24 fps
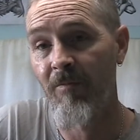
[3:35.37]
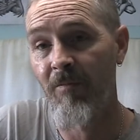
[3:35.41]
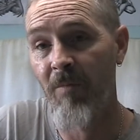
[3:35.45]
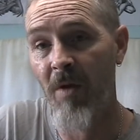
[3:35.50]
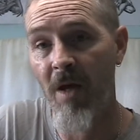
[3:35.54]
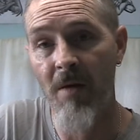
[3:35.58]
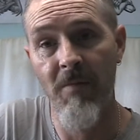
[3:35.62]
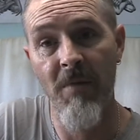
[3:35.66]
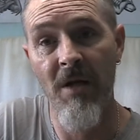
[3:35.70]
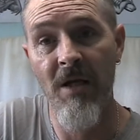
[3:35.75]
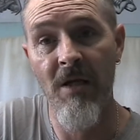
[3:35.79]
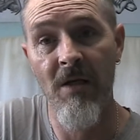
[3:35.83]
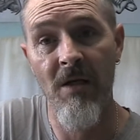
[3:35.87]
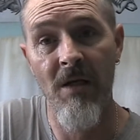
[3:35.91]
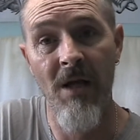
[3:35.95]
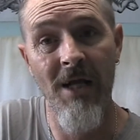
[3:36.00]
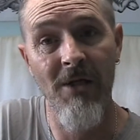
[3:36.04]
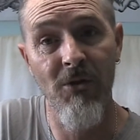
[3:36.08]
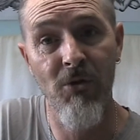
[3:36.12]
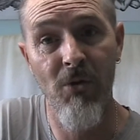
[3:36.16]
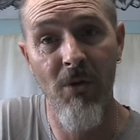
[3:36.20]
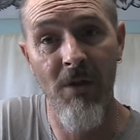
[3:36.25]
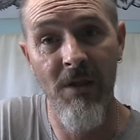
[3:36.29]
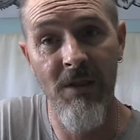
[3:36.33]
I mean,
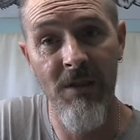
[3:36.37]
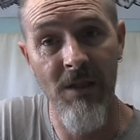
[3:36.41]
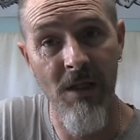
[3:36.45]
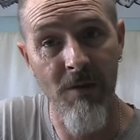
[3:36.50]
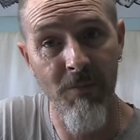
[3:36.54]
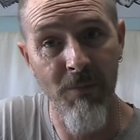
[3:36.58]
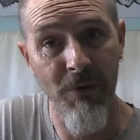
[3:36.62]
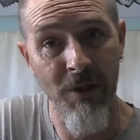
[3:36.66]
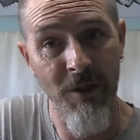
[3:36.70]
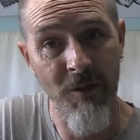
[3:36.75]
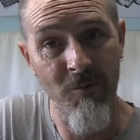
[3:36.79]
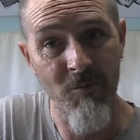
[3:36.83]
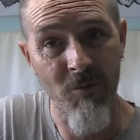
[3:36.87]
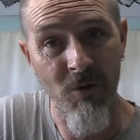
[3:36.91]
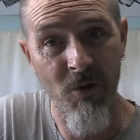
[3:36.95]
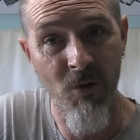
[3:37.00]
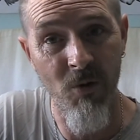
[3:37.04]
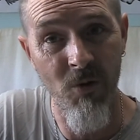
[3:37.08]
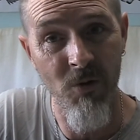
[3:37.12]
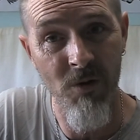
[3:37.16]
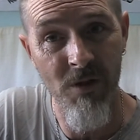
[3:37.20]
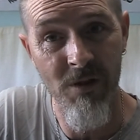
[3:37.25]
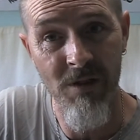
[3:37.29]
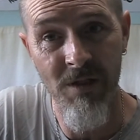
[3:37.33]
naturally they're being
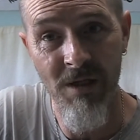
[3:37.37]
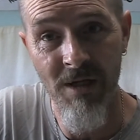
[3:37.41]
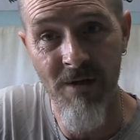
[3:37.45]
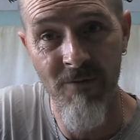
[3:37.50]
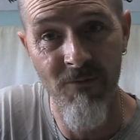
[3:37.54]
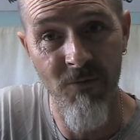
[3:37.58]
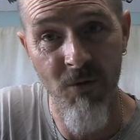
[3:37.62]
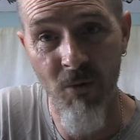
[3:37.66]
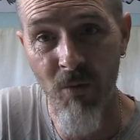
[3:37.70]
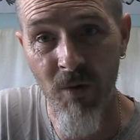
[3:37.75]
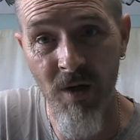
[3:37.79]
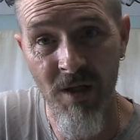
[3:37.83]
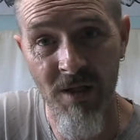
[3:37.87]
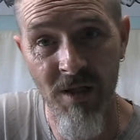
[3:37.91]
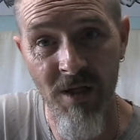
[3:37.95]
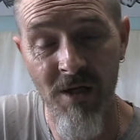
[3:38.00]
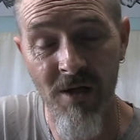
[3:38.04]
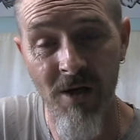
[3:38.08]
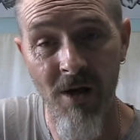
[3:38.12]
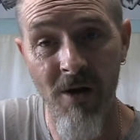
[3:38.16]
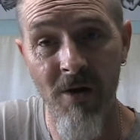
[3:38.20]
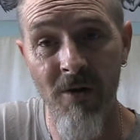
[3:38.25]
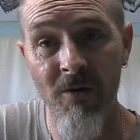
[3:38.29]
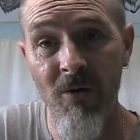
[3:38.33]
recorded everywhere they
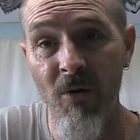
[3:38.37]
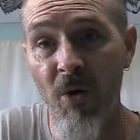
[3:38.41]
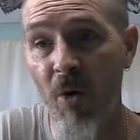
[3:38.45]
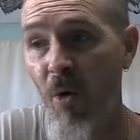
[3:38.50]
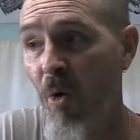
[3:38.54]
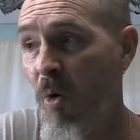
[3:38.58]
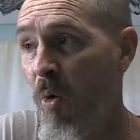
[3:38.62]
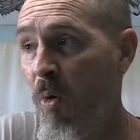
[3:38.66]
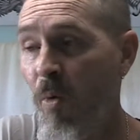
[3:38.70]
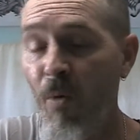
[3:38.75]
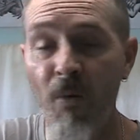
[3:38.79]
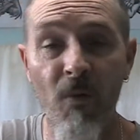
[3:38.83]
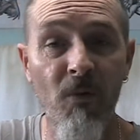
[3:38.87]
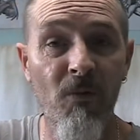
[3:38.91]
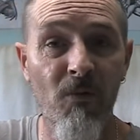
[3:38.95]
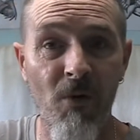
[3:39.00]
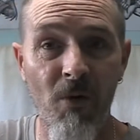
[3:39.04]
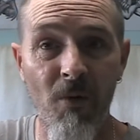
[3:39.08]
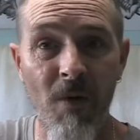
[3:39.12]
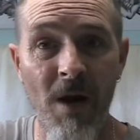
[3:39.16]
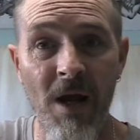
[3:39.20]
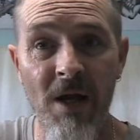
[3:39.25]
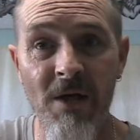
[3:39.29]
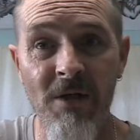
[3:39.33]
go, all
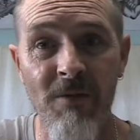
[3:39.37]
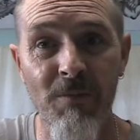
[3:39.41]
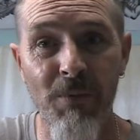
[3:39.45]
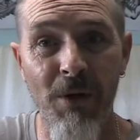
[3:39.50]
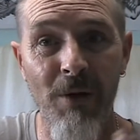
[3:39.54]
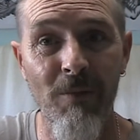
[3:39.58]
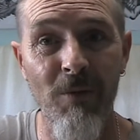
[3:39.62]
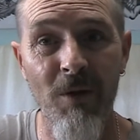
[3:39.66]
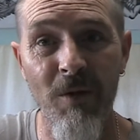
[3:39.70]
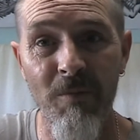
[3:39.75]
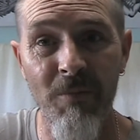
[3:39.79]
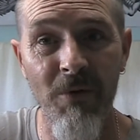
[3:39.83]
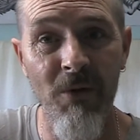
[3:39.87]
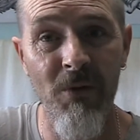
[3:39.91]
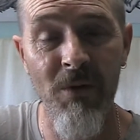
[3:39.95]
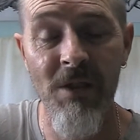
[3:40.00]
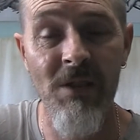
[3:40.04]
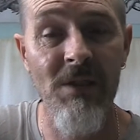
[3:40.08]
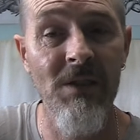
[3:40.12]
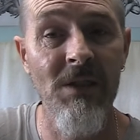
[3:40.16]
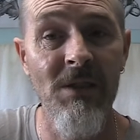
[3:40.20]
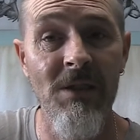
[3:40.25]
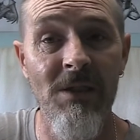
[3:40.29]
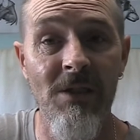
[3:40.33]
around public
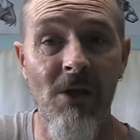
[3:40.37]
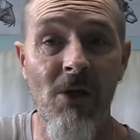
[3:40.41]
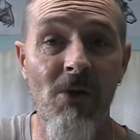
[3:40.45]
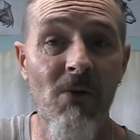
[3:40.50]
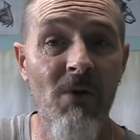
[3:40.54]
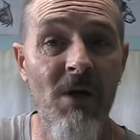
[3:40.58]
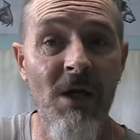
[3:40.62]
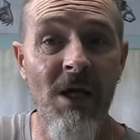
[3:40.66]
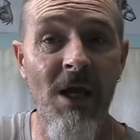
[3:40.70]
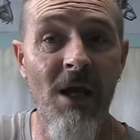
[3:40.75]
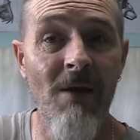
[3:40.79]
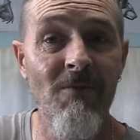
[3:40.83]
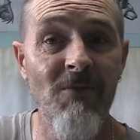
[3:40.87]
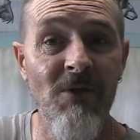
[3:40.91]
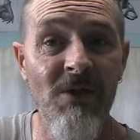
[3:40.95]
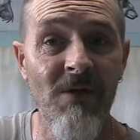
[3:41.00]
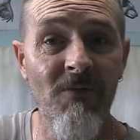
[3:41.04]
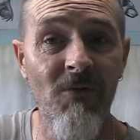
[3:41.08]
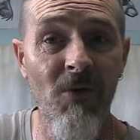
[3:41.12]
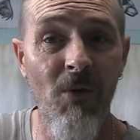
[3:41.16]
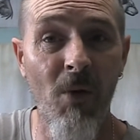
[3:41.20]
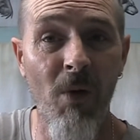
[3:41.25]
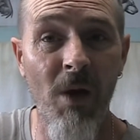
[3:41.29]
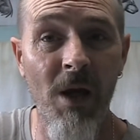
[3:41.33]
buildings. There's security cameras
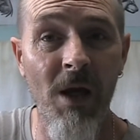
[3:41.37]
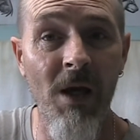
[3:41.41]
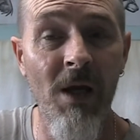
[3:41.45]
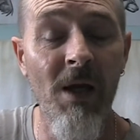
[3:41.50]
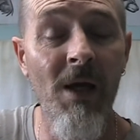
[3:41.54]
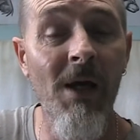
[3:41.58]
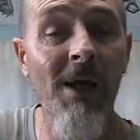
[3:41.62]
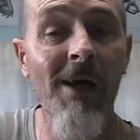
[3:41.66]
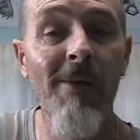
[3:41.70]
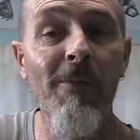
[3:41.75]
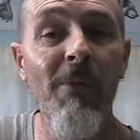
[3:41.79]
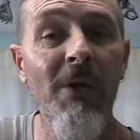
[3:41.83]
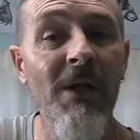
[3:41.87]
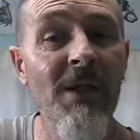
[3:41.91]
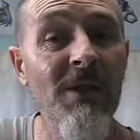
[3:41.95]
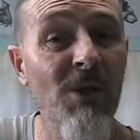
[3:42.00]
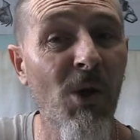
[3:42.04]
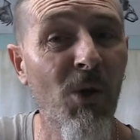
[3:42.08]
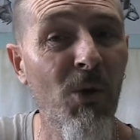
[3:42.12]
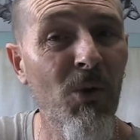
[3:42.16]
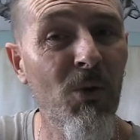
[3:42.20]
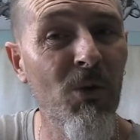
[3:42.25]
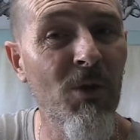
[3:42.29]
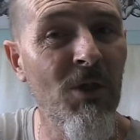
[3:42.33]
everywhere, but it's
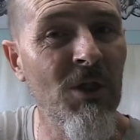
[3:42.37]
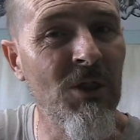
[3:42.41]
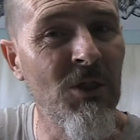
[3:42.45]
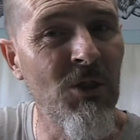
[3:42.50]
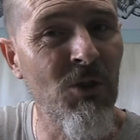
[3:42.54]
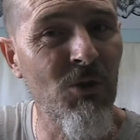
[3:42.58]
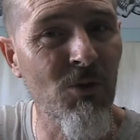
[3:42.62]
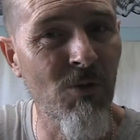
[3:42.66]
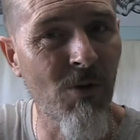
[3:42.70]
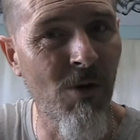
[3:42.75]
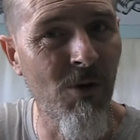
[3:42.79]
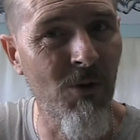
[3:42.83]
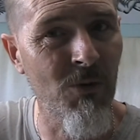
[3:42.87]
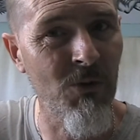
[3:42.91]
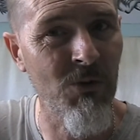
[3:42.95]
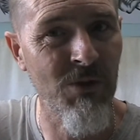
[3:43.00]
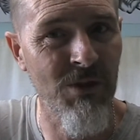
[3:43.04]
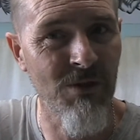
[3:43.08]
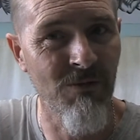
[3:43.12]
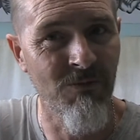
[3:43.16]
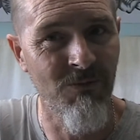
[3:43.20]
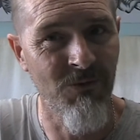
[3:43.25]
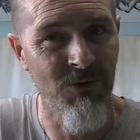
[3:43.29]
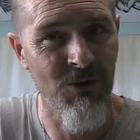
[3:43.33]
who controls
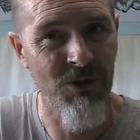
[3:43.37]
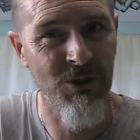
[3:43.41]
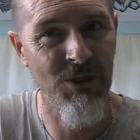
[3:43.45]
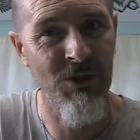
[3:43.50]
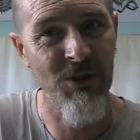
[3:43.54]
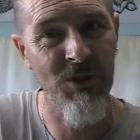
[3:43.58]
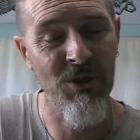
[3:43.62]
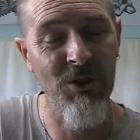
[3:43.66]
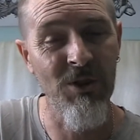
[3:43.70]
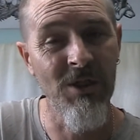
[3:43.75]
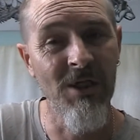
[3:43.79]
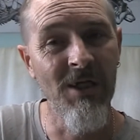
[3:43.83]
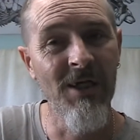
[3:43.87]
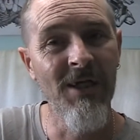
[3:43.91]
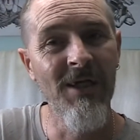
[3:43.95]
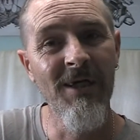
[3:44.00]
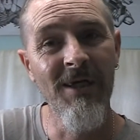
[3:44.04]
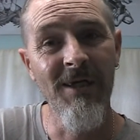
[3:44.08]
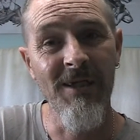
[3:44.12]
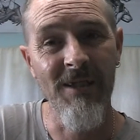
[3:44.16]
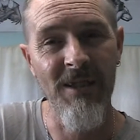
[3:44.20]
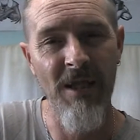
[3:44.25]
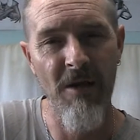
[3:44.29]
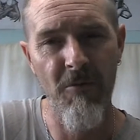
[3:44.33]
the footage
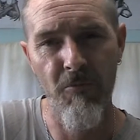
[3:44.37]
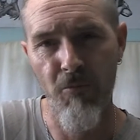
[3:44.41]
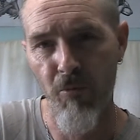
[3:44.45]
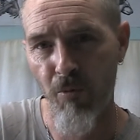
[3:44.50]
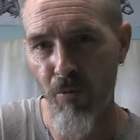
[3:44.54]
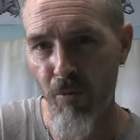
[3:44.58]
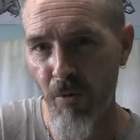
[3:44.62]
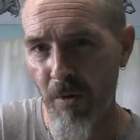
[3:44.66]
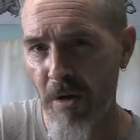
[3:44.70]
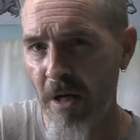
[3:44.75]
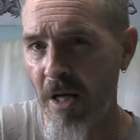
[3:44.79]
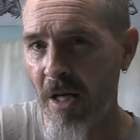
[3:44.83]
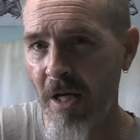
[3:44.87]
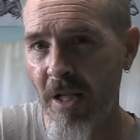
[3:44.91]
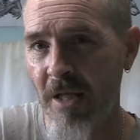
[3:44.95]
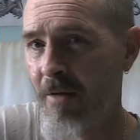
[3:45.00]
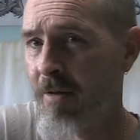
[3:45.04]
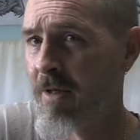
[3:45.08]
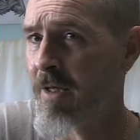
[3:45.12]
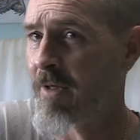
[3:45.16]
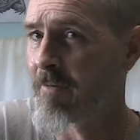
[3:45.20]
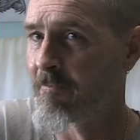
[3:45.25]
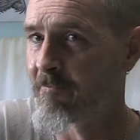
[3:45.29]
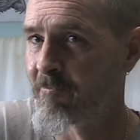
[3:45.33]
that really
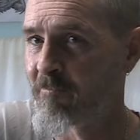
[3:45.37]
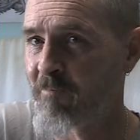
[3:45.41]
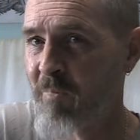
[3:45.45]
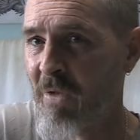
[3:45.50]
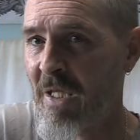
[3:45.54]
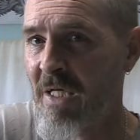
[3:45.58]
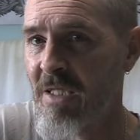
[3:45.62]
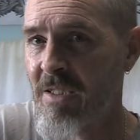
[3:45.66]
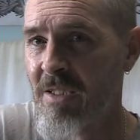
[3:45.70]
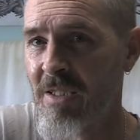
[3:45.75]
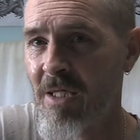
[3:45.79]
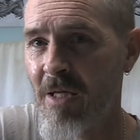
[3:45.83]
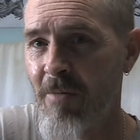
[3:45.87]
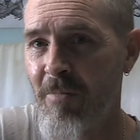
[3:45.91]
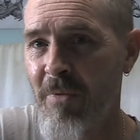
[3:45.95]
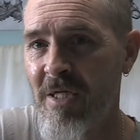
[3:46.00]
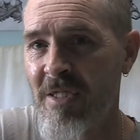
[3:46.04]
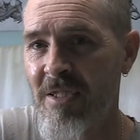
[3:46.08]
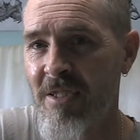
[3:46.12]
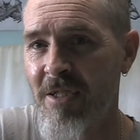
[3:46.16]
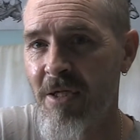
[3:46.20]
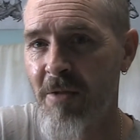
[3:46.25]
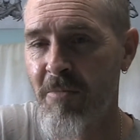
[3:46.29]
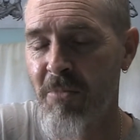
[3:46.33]
gets their
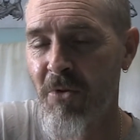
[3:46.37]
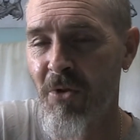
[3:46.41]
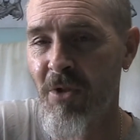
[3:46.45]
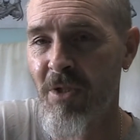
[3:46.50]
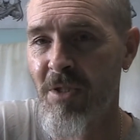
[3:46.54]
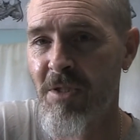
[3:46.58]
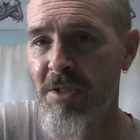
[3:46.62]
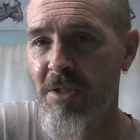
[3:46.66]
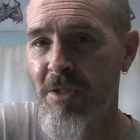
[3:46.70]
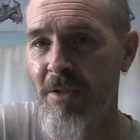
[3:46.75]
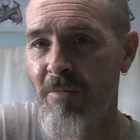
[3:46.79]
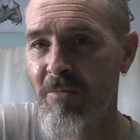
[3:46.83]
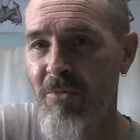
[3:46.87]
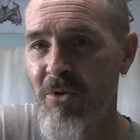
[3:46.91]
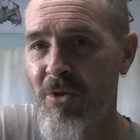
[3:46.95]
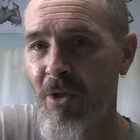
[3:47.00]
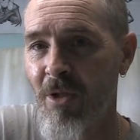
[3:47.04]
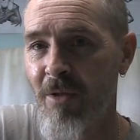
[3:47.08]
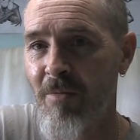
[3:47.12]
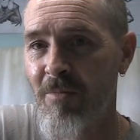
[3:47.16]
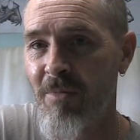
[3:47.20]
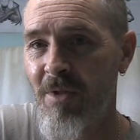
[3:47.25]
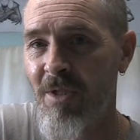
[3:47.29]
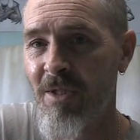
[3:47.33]
bees in a bonnet
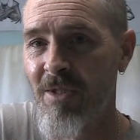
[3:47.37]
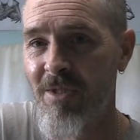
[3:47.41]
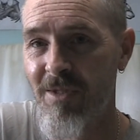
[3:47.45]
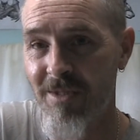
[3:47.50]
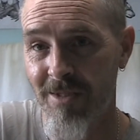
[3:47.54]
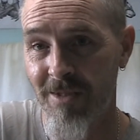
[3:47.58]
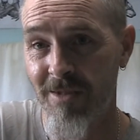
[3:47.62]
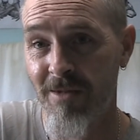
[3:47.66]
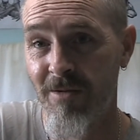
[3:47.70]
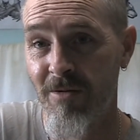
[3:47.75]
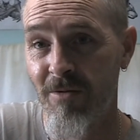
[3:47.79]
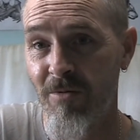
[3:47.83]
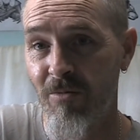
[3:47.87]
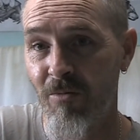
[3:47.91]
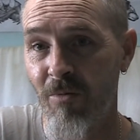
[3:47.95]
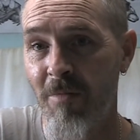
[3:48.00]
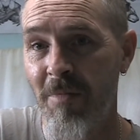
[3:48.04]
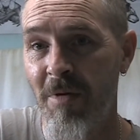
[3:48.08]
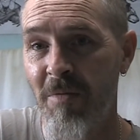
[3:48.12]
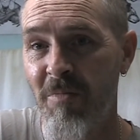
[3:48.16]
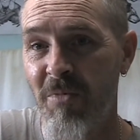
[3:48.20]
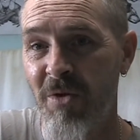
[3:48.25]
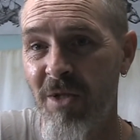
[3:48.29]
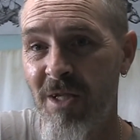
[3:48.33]
sometime. So
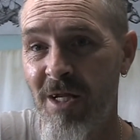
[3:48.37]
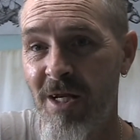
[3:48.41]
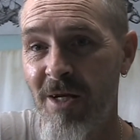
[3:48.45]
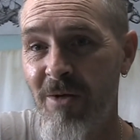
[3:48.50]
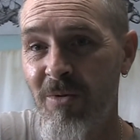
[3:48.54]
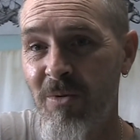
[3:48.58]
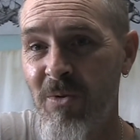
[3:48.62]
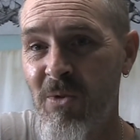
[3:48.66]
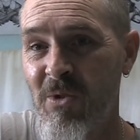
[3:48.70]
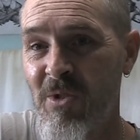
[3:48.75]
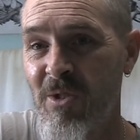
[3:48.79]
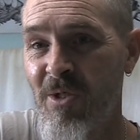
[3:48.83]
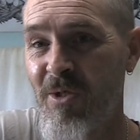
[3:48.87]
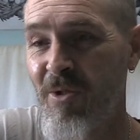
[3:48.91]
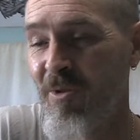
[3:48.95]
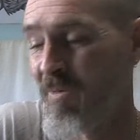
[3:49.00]
remember that also.